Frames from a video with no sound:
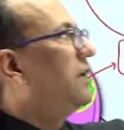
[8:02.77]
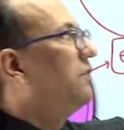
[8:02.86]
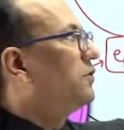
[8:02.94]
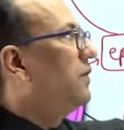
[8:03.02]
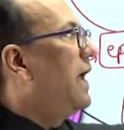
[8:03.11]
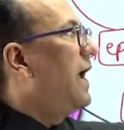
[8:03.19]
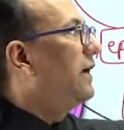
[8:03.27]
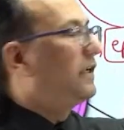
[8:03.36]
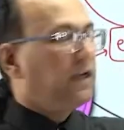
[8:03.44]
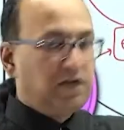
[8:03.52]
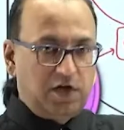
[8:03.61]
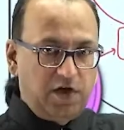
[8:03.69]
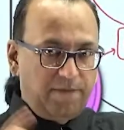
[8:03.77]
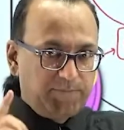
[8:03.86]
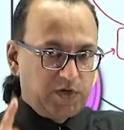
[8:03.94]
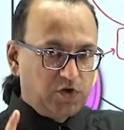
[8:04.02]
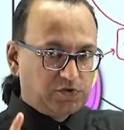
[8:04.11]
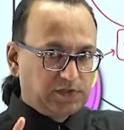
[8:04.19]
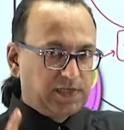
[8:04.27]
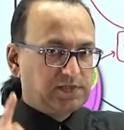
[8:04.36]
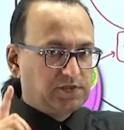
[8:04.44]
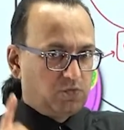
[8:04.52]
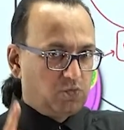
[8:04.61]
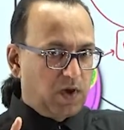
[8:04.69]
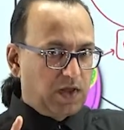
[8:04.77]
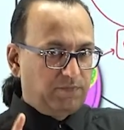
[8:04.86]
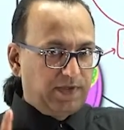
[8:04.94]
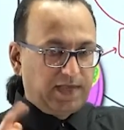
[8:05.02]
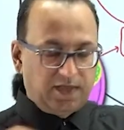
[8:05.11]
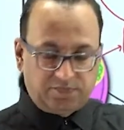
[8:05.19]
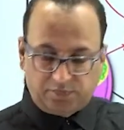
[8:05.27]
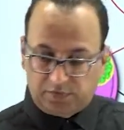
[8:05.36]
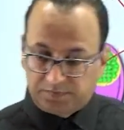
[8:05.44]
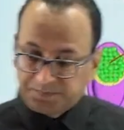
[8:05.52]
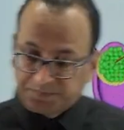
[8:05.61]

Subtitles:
which will enter meiosis 1. Be careful.